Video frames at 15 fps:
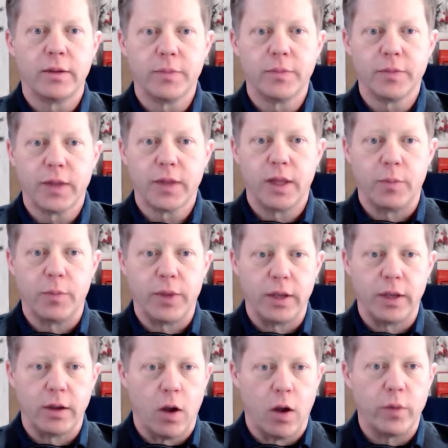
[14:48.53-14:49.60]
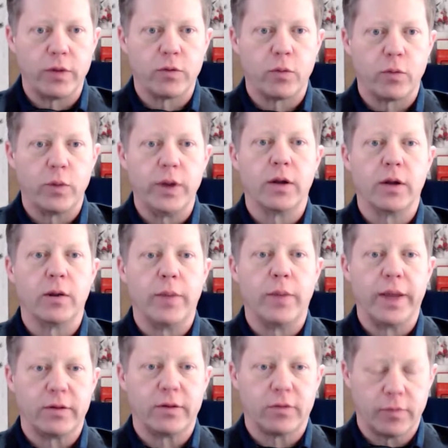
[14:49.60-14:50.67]
Mm-hmm. And being always yeah. real
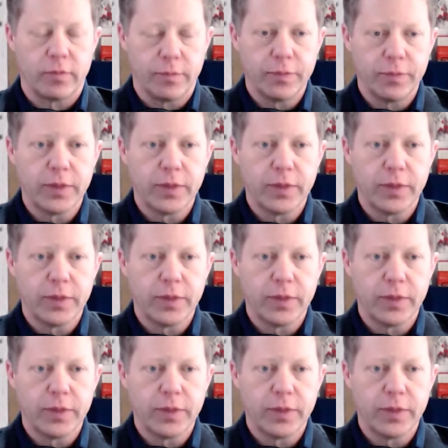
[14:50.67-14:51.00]
makes